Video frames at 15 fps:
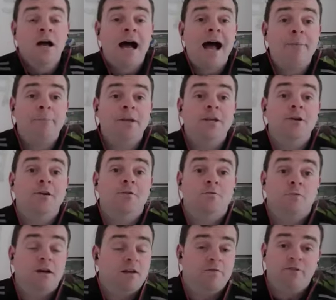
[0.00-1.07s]
happy,
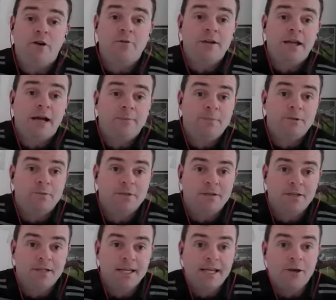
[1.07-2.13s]
well, very happy with
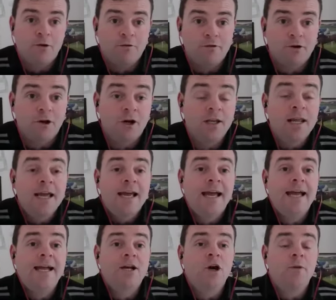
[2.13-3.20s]
the day overall.
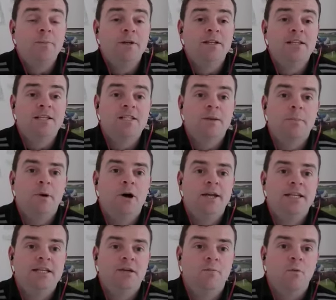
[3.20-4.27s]
A couple of
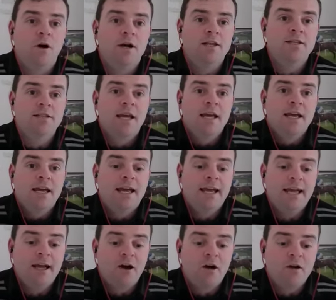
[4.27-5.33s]
disappointing ones.
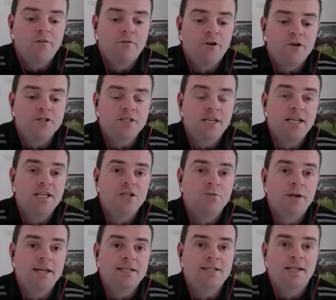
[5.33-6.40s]
Our first each
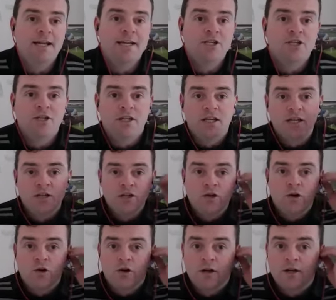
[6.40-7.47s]
way selection in
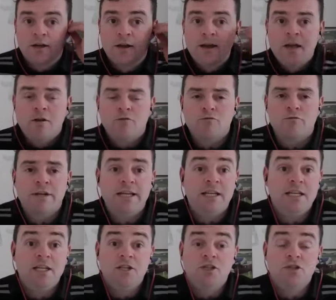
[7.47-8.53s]
York,
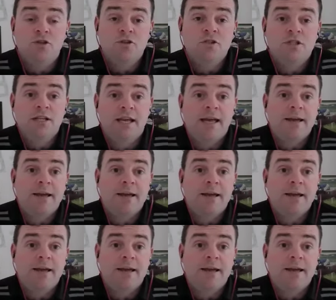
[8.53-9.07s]
really just